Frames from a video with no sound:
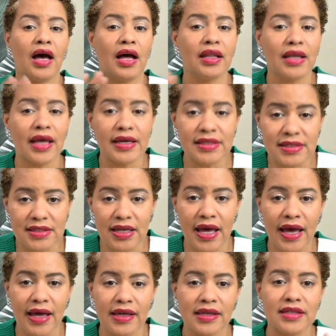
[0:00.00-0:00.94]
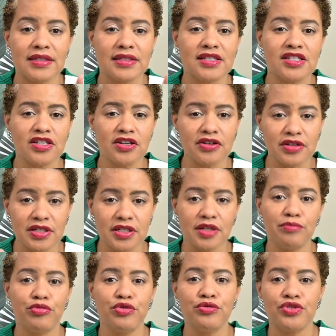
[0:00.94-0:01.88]
A light snack can
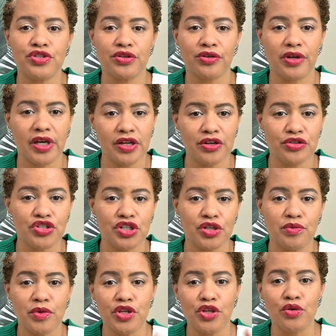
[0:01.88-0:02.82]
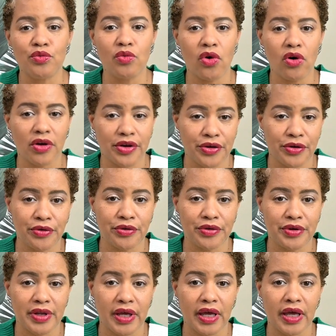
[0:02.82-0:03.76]
seriously boost your energy when you're walking
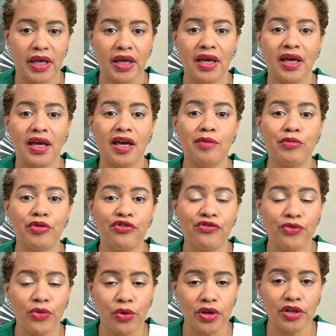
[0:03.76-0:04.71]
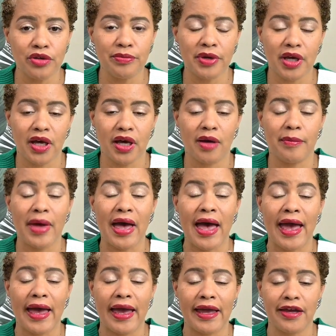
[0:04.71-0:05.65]
all day and before you become
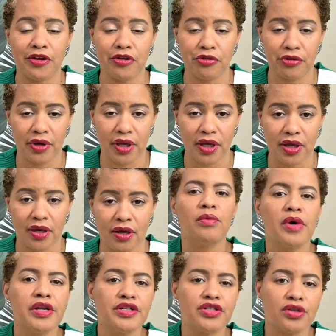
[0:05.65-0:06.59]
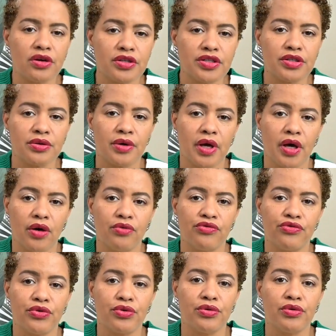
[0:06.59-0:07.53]
hangry. What is also
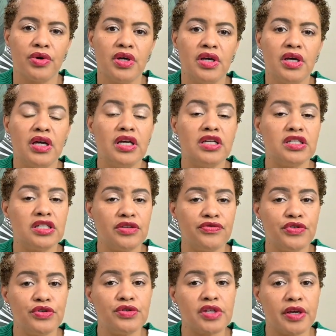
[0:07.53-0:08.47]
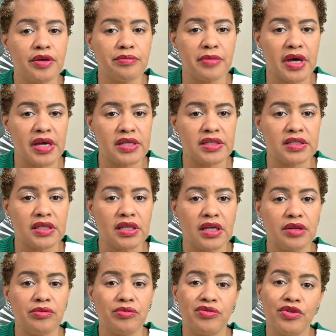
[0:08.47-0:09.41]
helpful is if you take
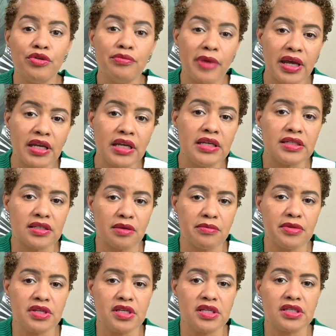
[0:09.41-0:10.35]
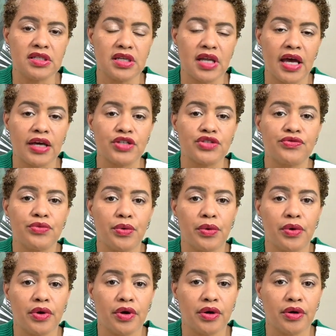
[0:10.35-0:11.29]
medicine, you may need some of these snacks
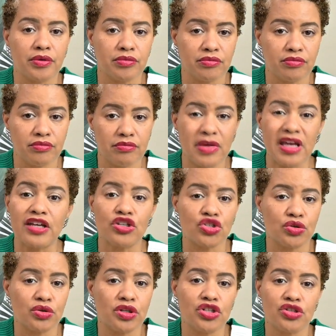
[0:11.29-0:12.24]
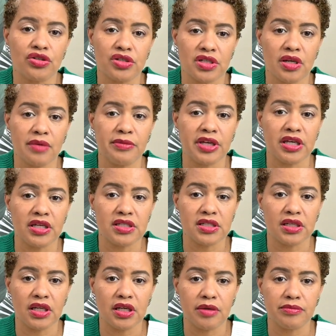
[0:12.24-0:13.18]
for making sure that your stomach
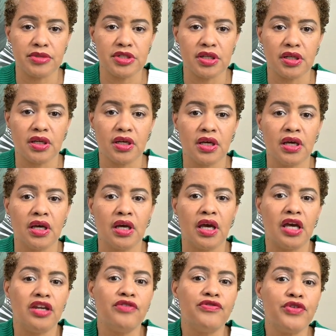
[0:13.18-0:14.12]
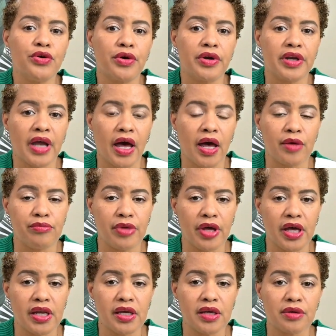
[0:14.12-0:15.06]
isn't empty. And if you're a
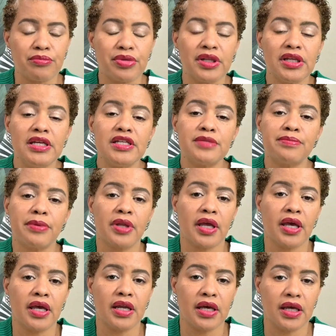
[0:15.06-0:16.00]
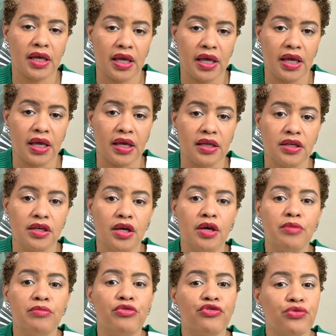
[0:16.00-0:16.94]
diabetic, please plan ahead
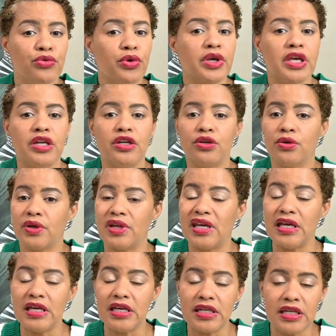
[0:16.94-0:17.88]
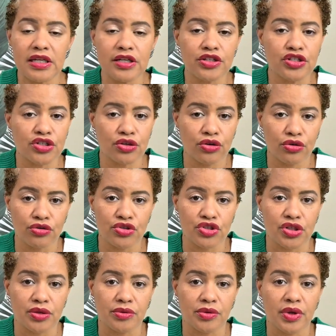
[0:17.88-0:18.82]
before getting on any
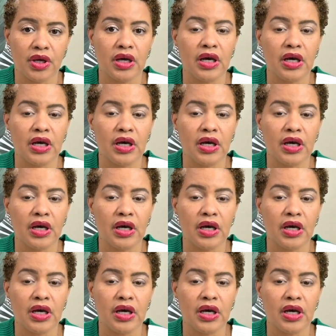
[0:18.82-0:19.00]
excursion.